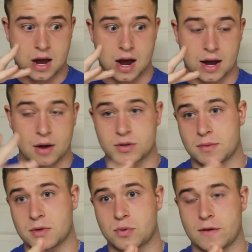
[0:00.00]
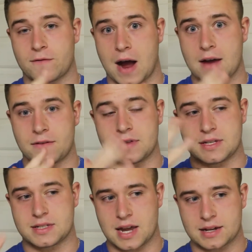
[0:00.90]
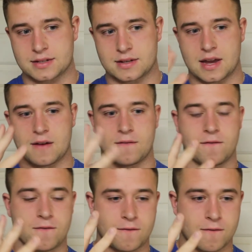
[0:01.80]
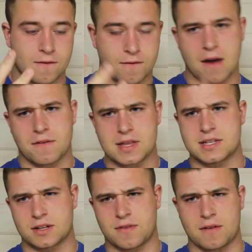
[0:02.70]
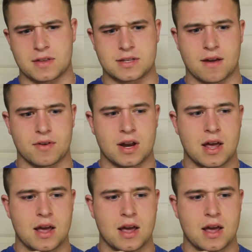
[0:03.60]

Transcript: It was in between 556 and 556, 557,